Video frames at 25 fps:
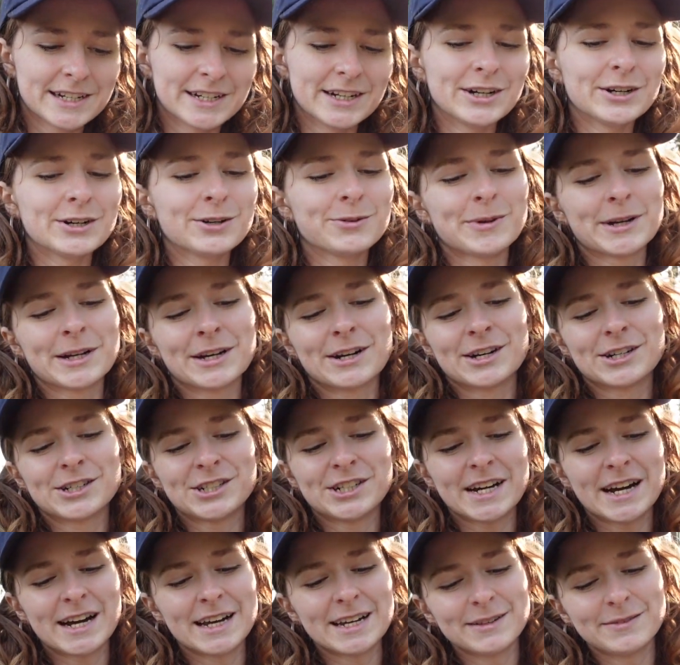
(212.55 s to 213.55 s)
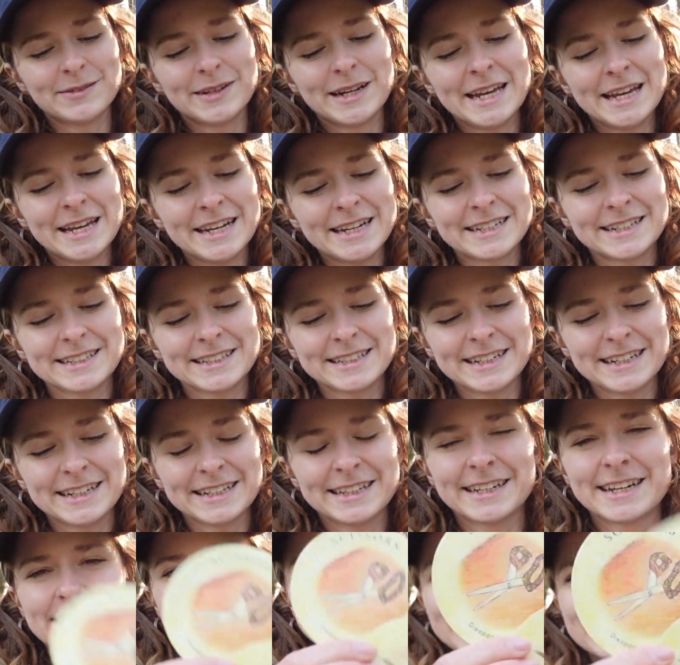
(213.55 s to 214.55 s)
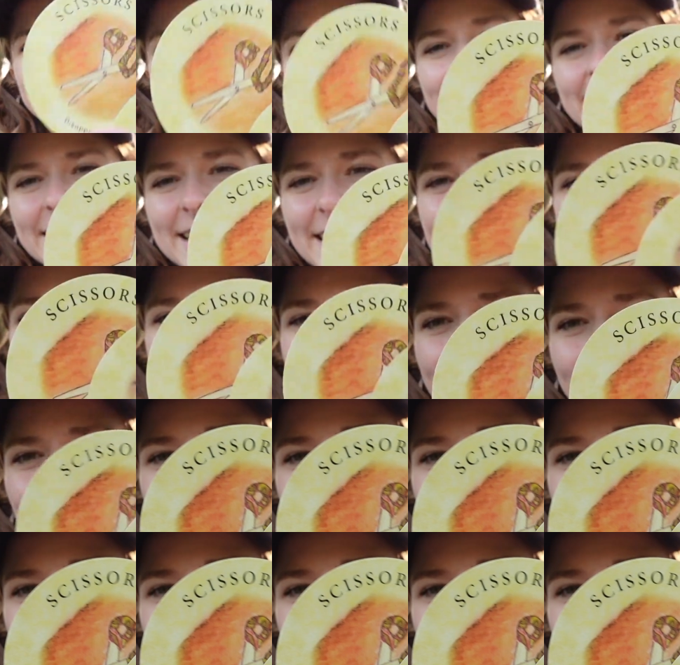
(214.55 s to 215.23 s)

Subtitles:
Oh my gosh, yeah, immediately, like, cut